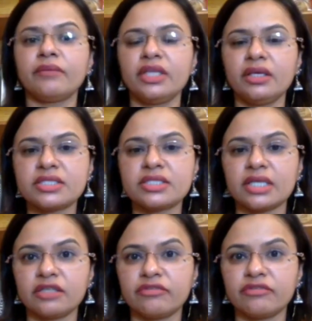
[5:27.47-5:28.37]

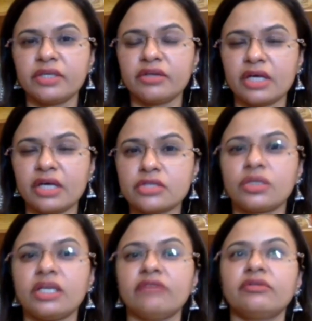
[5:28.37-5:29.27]
starting from the
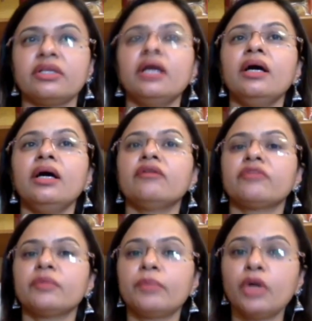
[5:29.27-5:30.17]
grassroots level, from
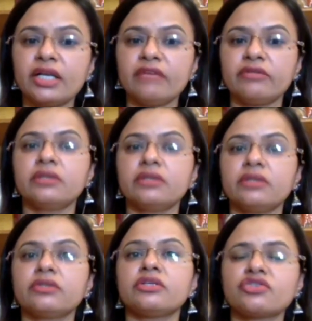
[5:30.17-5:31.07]
the block level, to
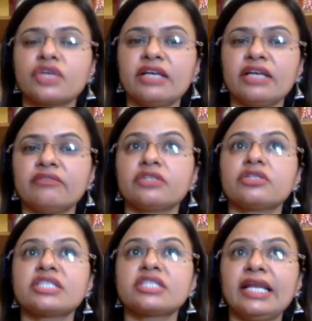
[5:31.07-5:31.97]
the district level, to the
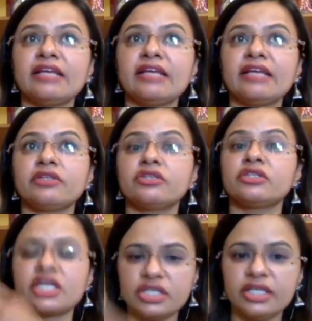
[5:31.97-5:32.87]
state level, to the
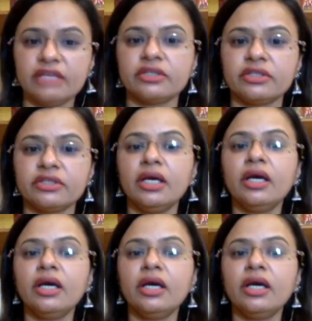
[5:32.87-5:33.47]
national level.